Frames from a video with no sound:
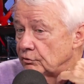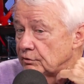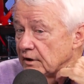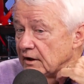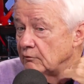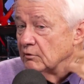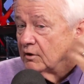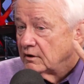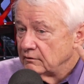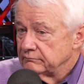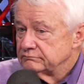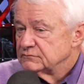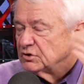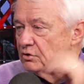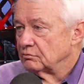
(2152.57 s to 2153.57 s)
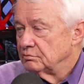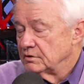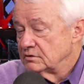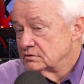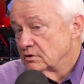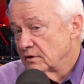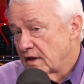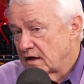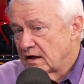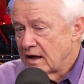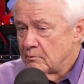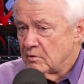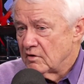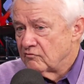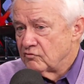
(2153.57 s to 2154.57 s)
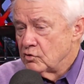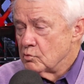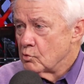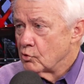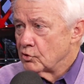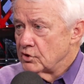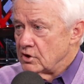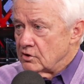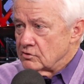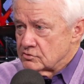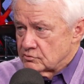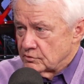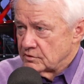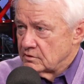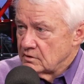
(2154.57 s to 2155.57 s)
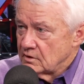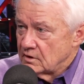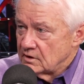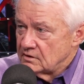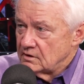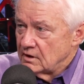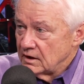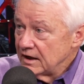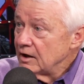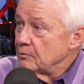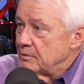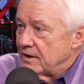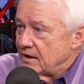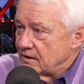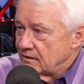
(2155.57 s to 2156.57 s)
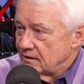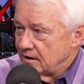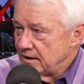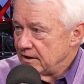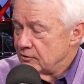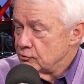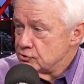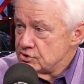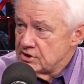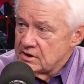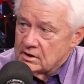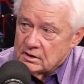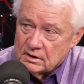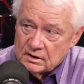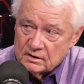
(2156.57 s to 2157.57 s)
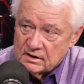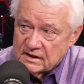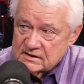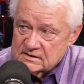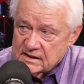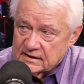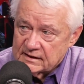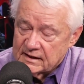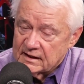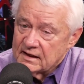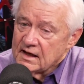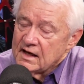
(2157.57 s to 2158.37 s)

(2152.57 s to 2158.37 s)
anyway. So that gave me a few more years with a little bit of energy and things like that.